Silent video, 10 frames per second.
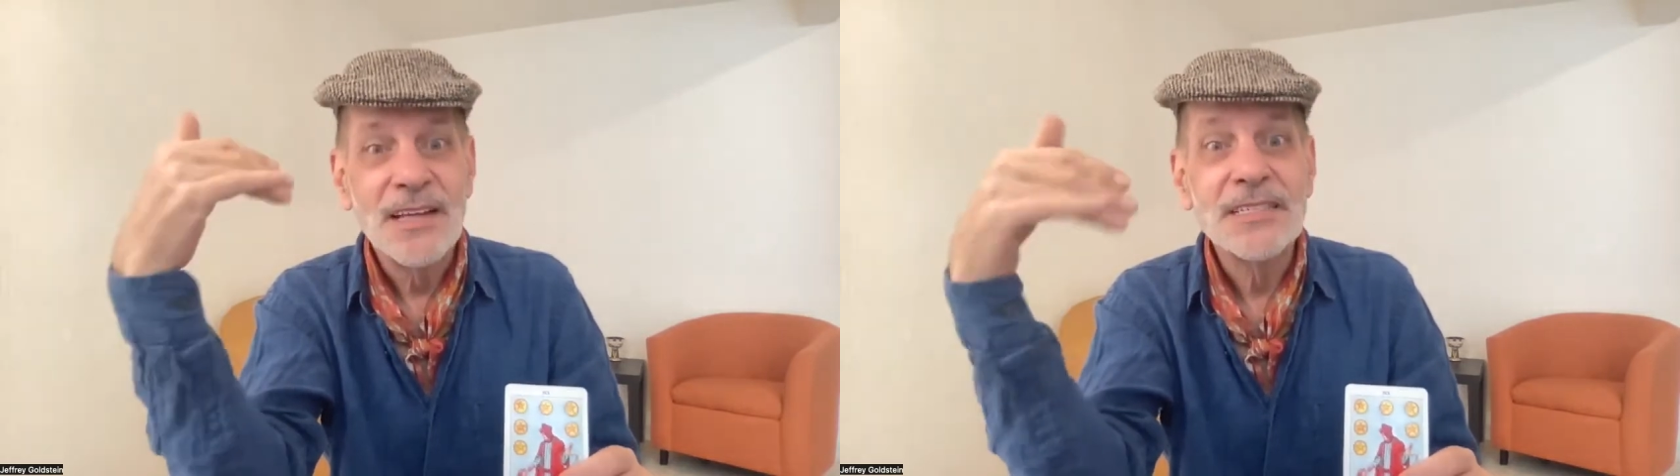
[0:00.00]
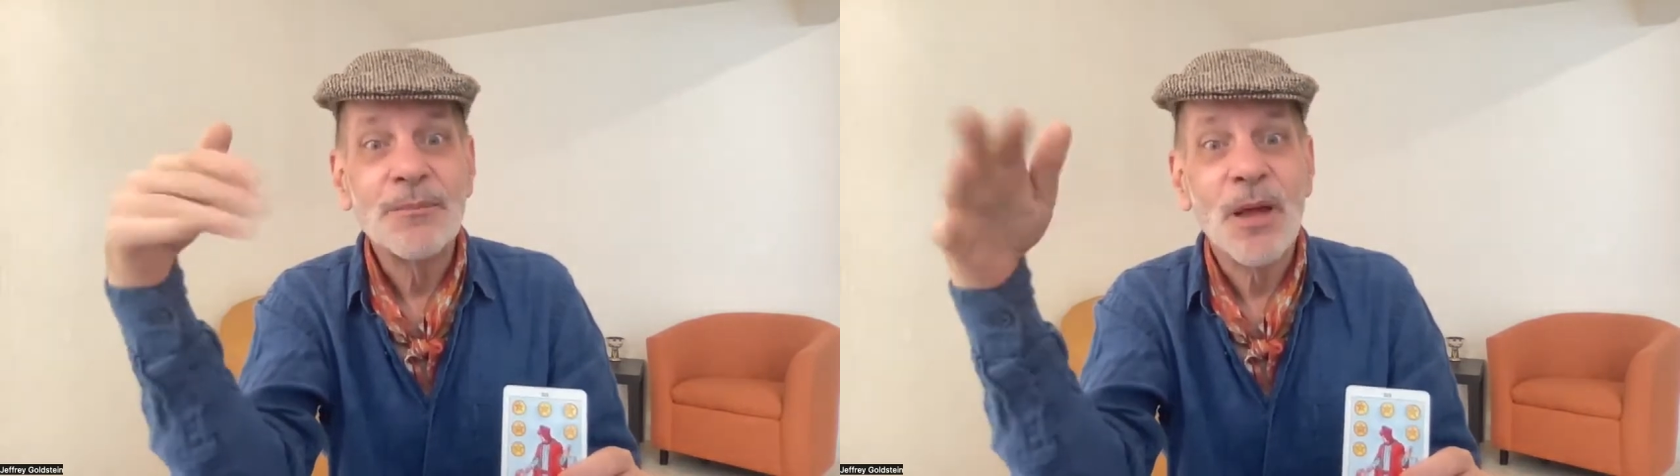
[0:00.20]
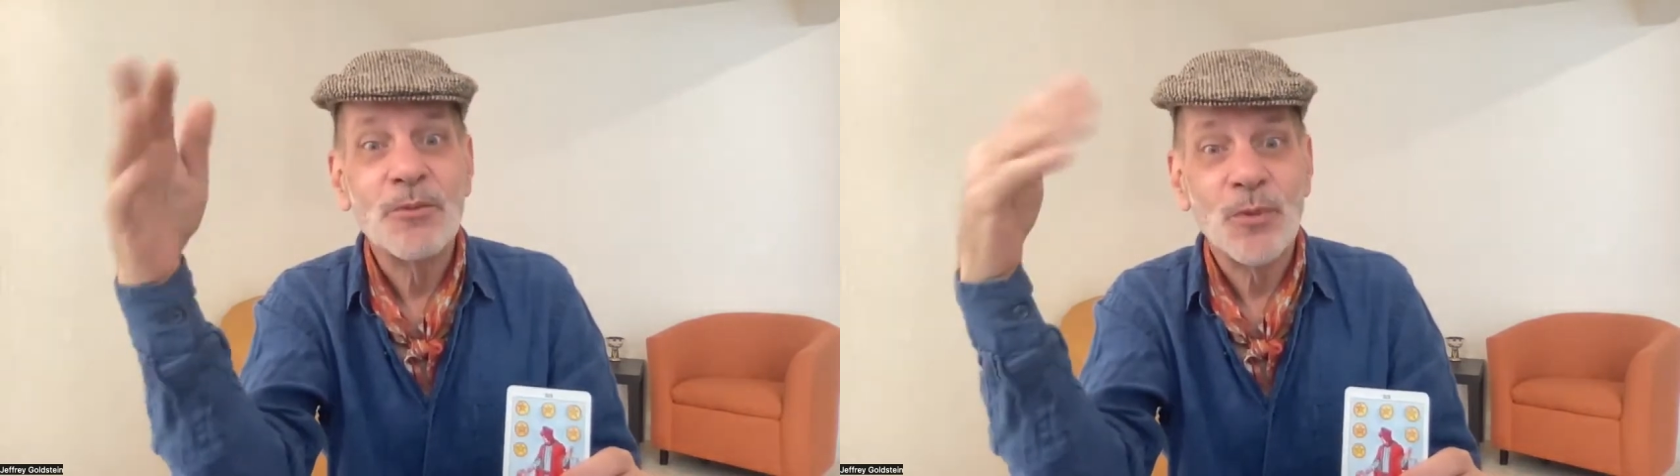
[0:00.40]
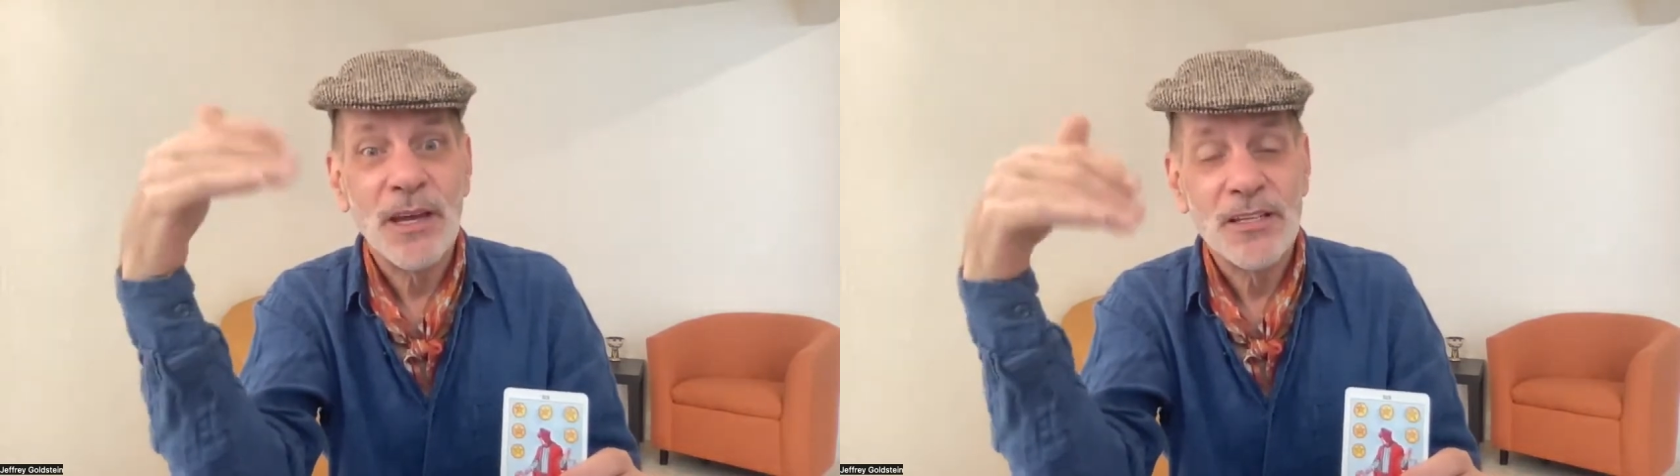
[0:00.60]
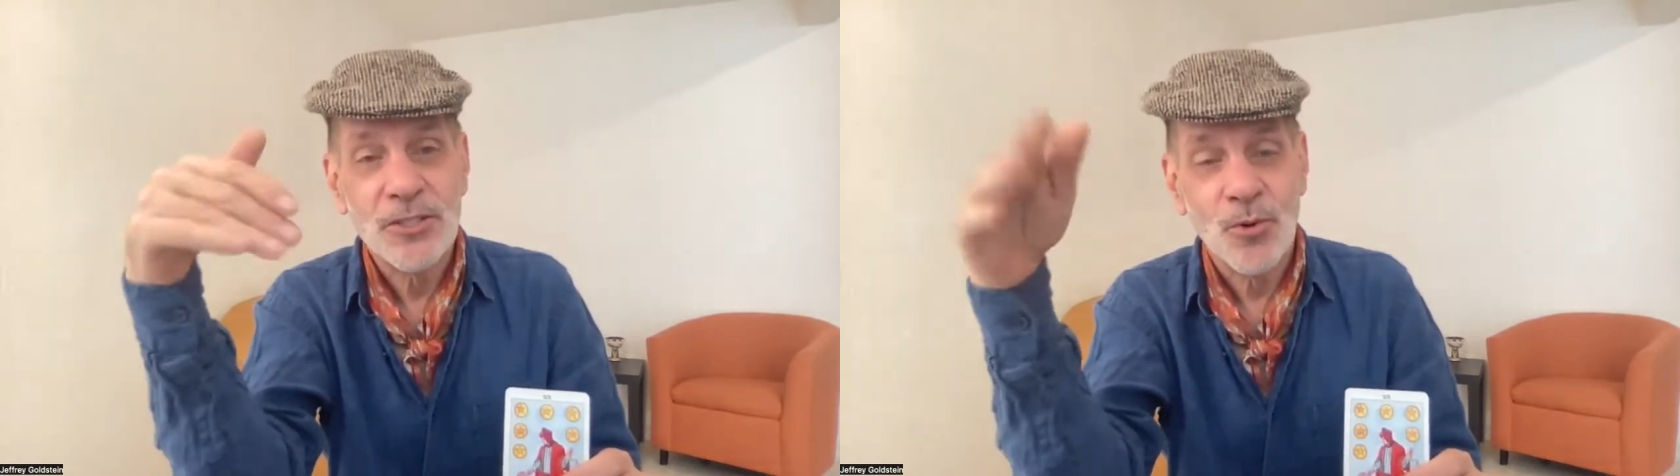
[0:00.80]
And sometimes we
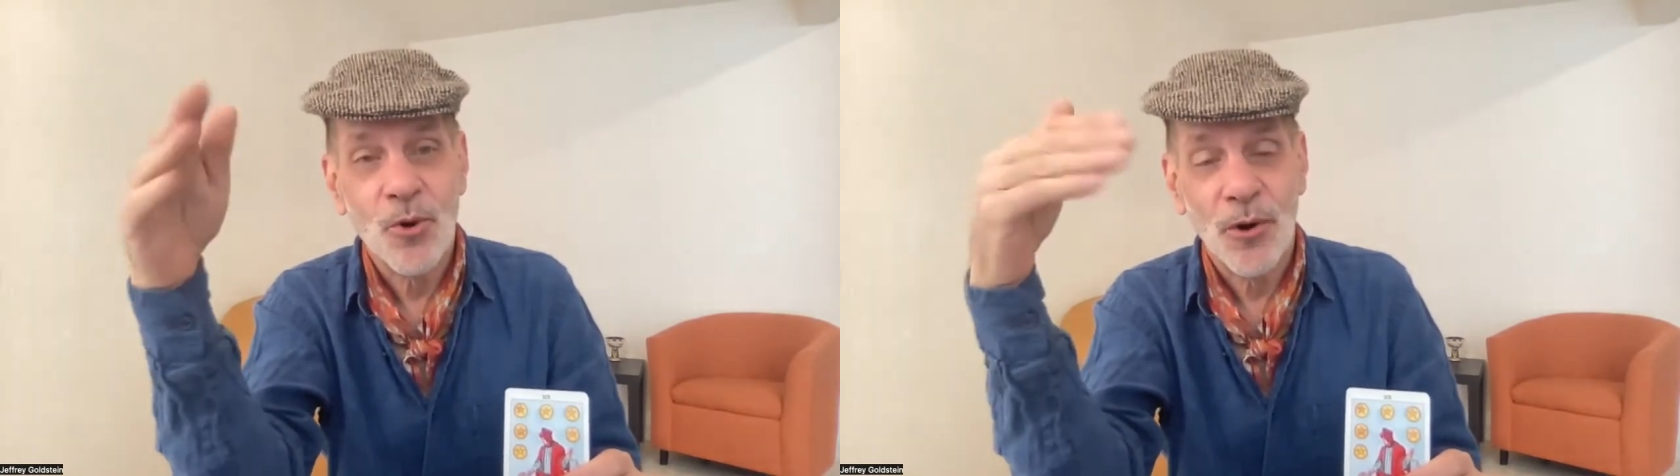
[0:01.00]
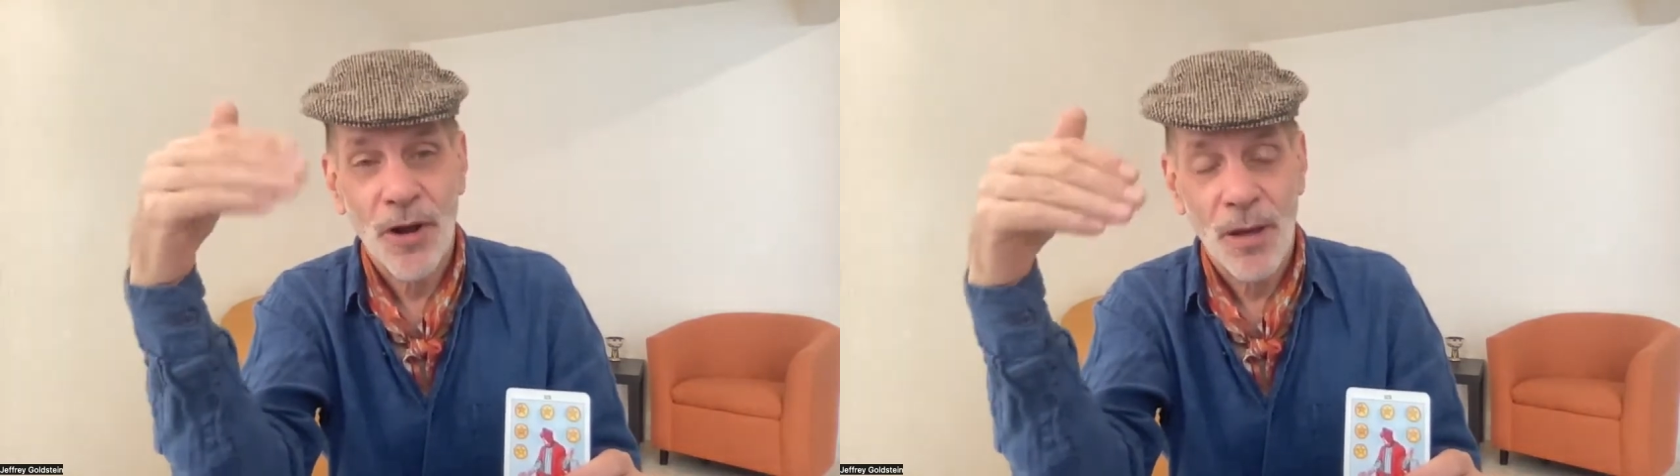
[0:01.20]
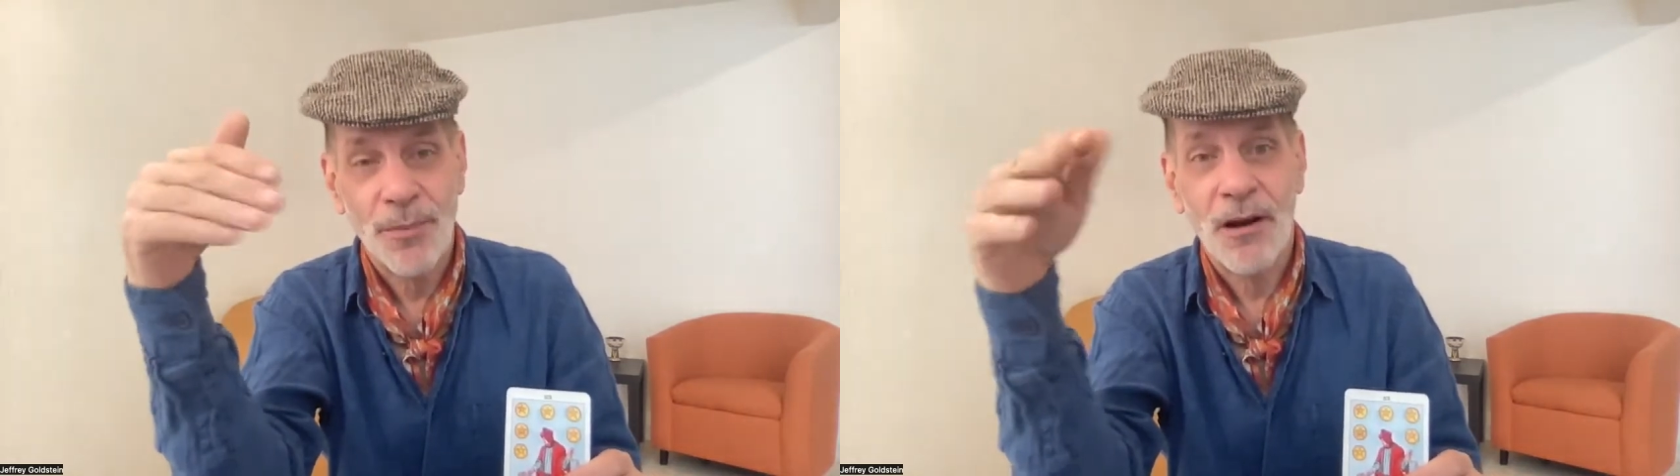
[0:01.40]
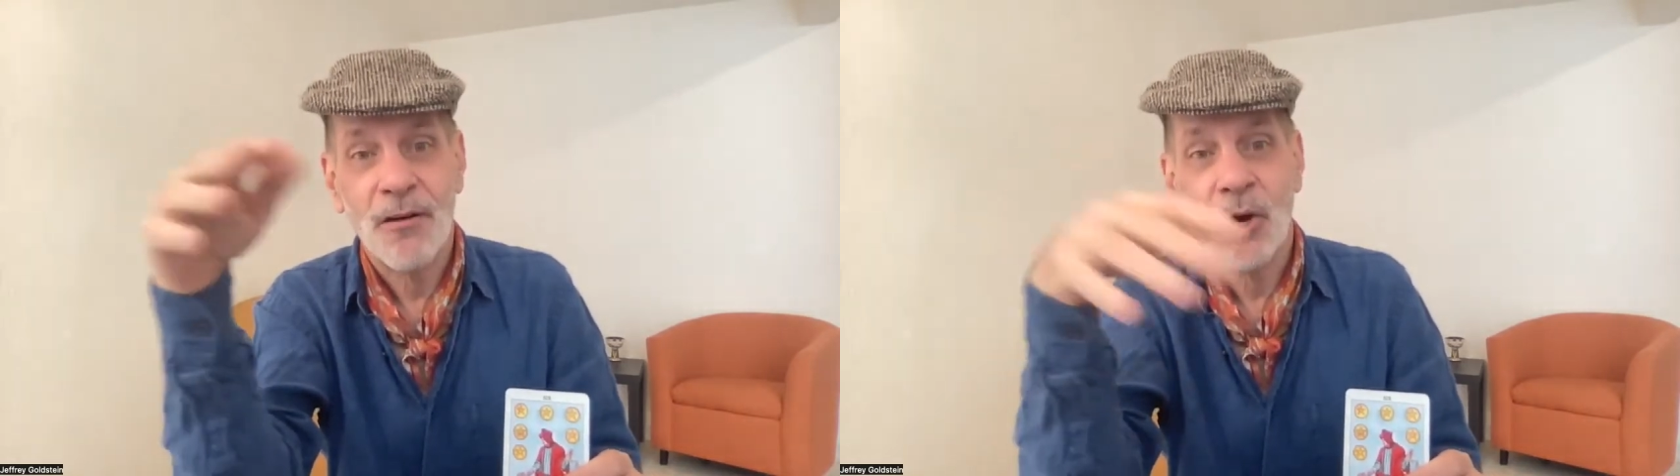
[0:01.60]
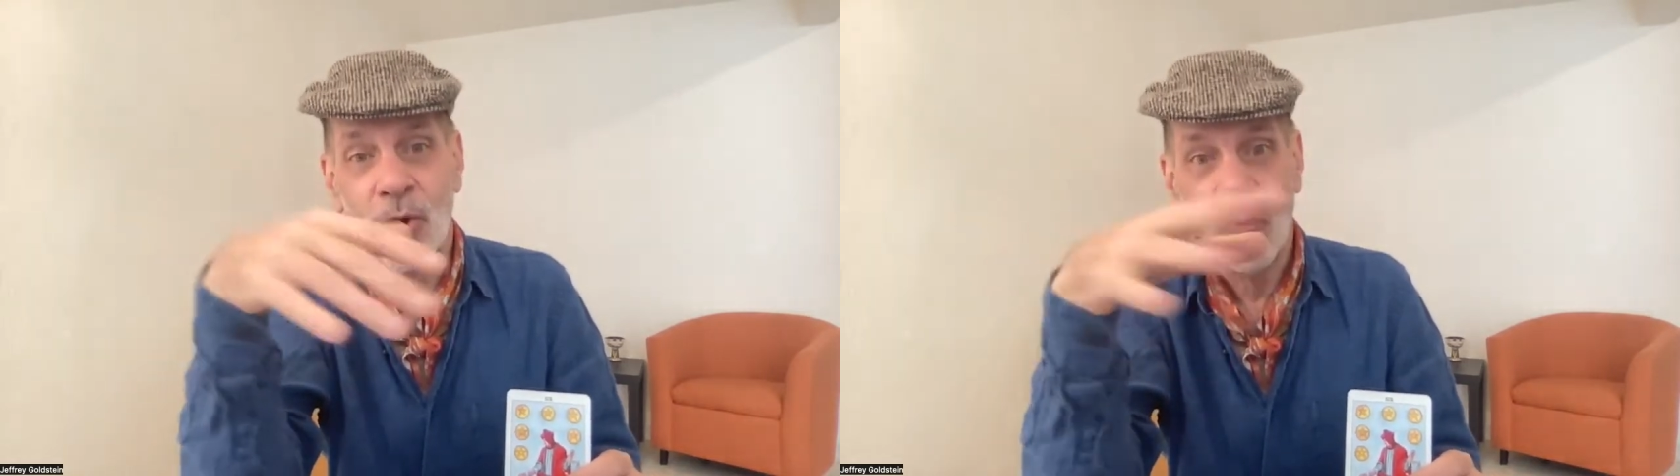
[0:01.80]
get so caught up in
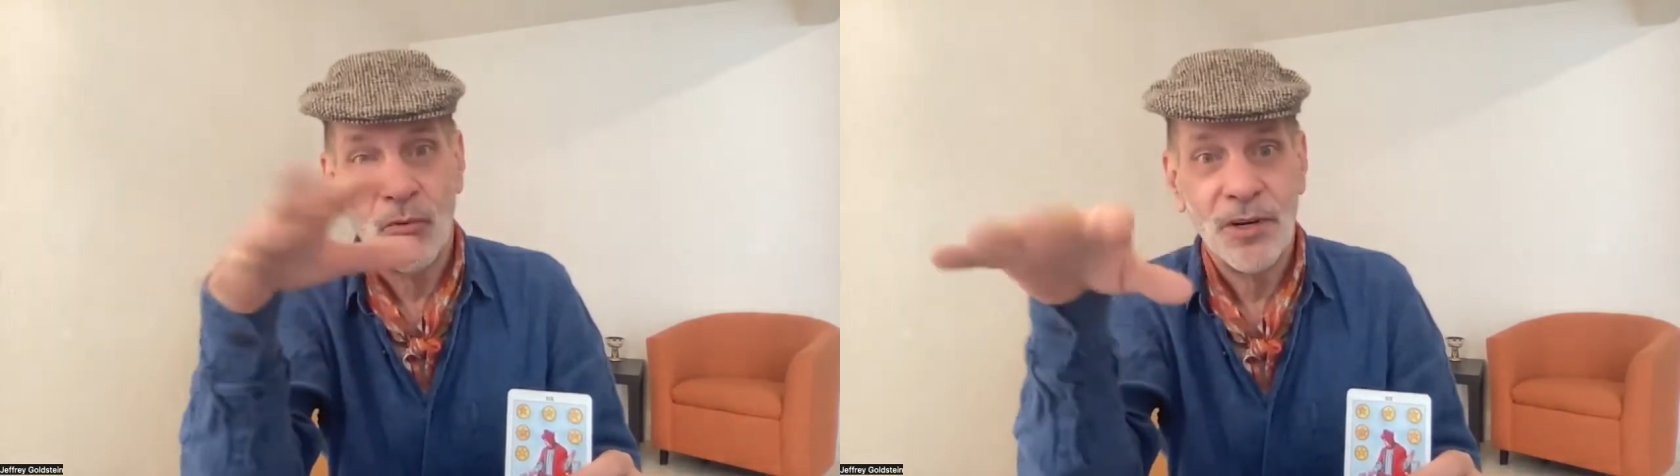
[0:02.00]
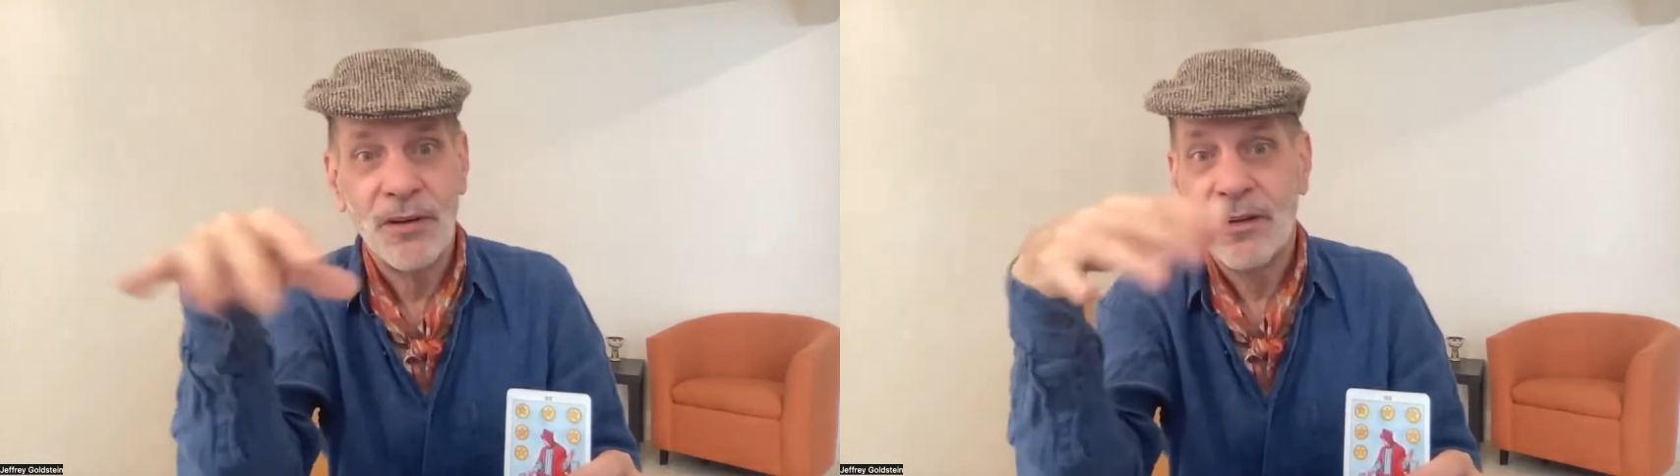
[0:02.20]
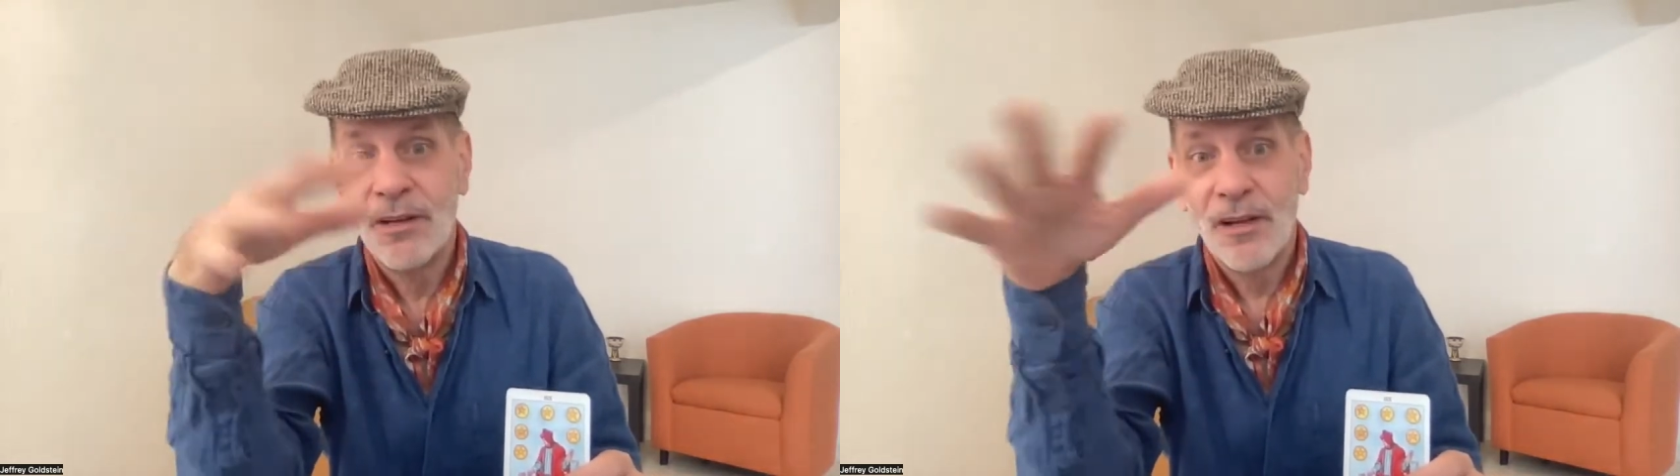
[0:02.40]
our own